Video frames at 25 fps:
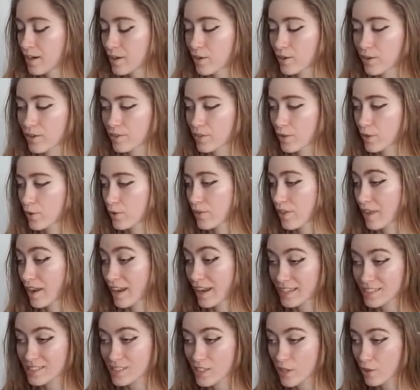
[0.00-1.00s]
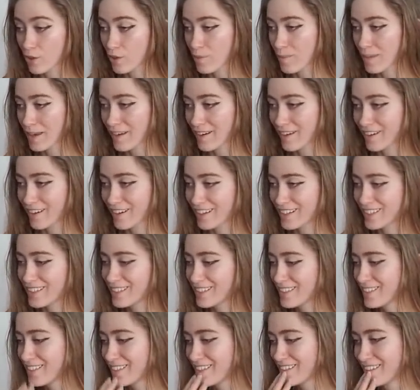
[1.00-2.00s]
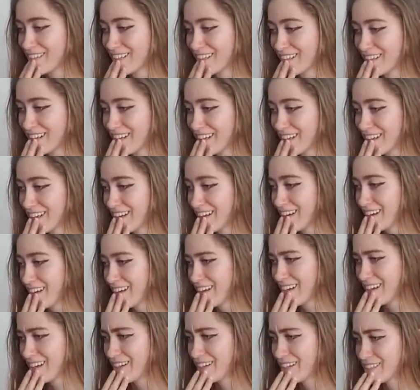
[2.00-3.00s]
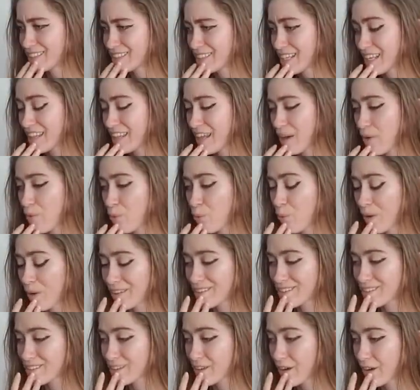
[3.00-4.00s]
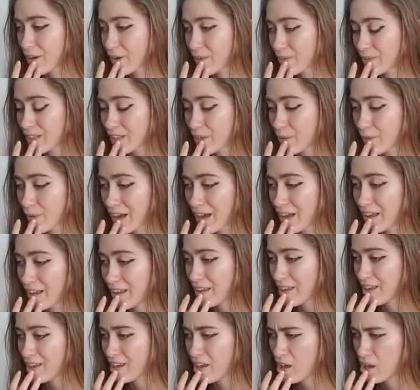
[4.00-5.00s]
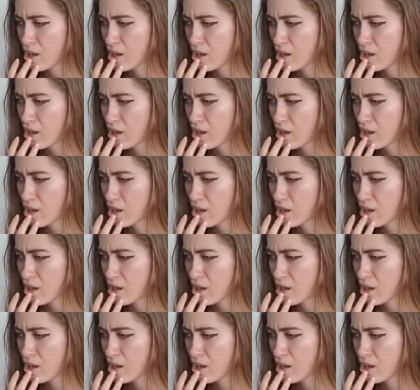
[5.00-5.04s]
don't even know who that is though, Commander. Sang that one song really well.